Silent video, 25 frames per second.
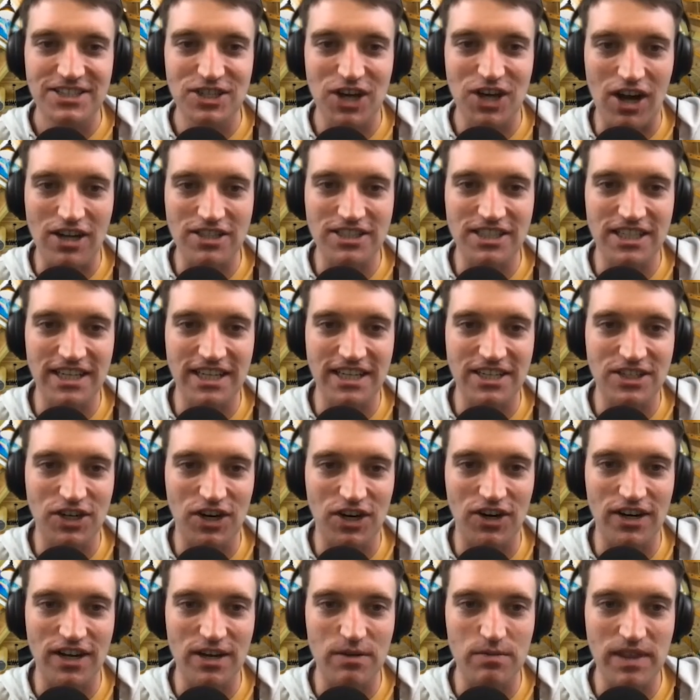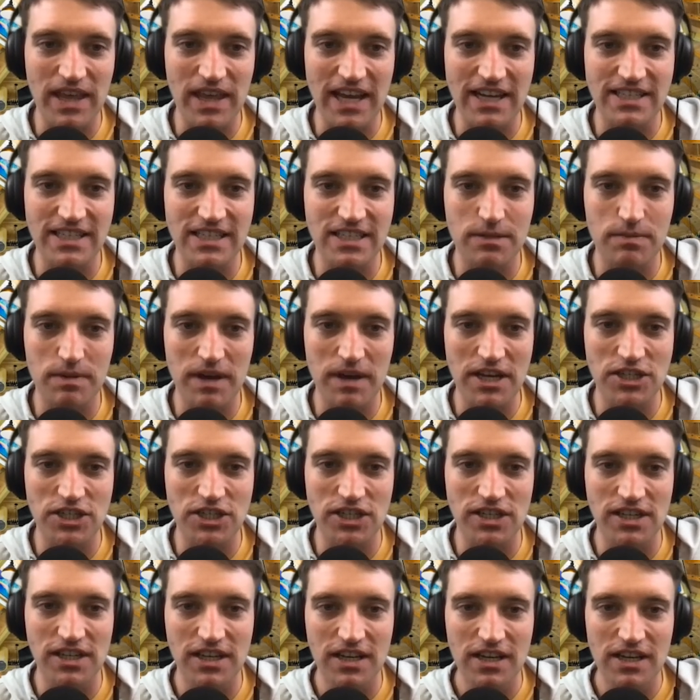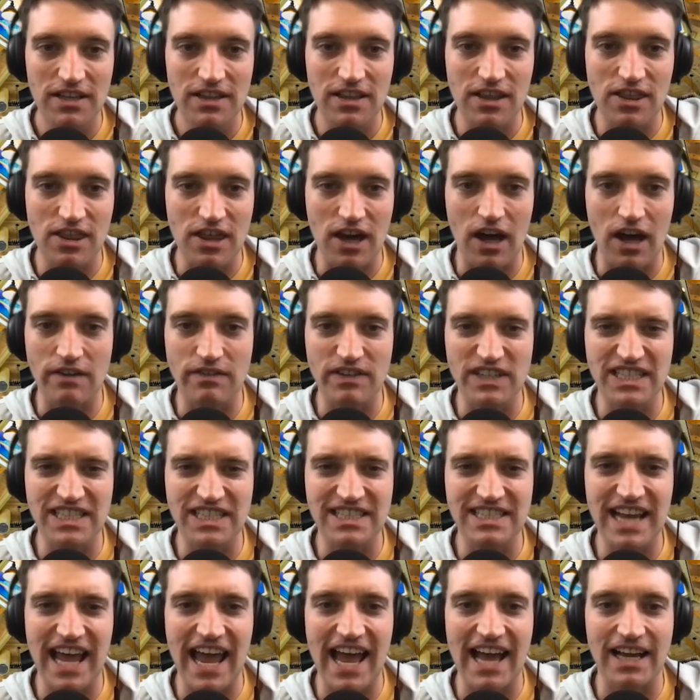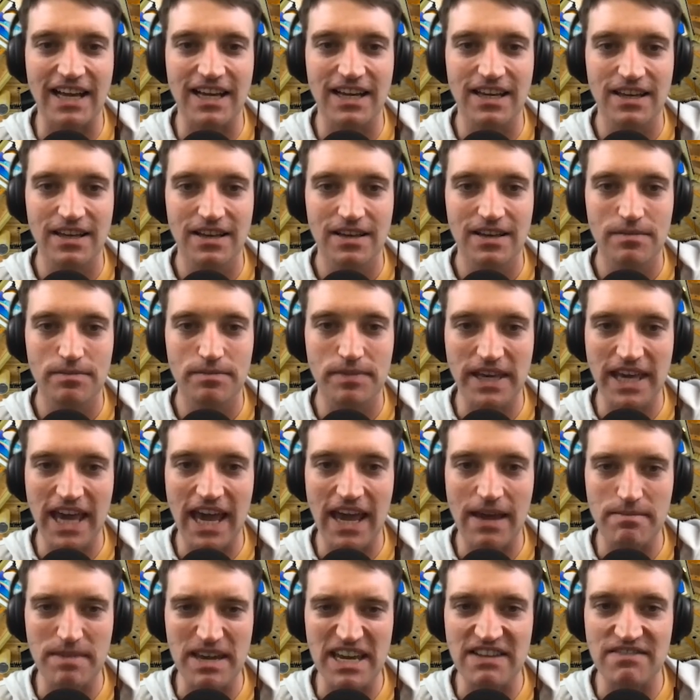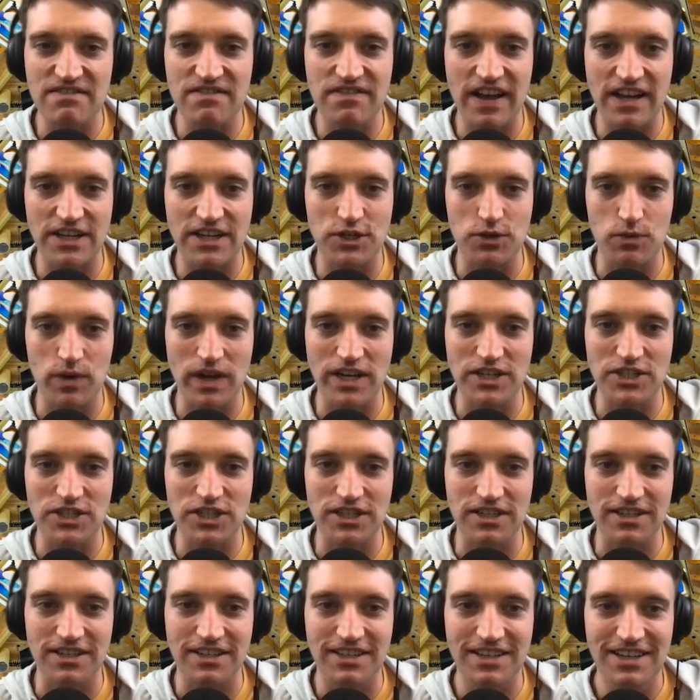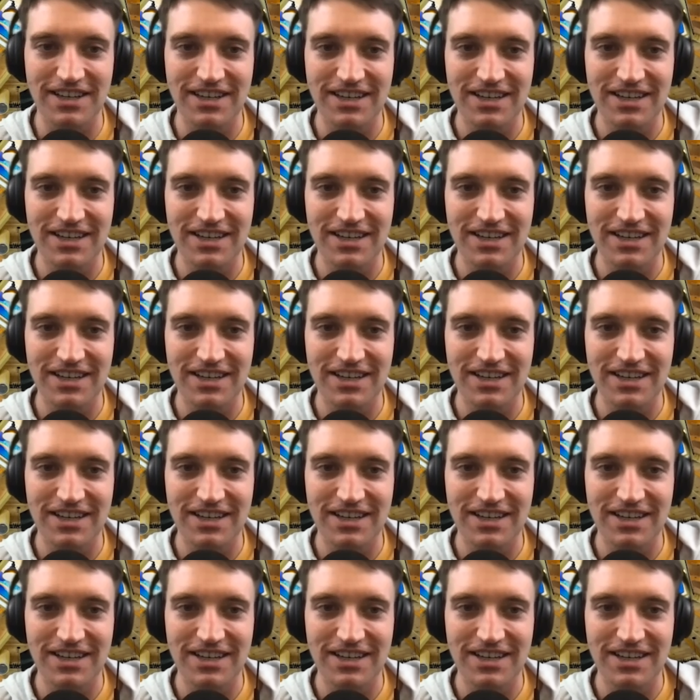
Tossing and turning with anticipation, the thought of a snack became infatuation.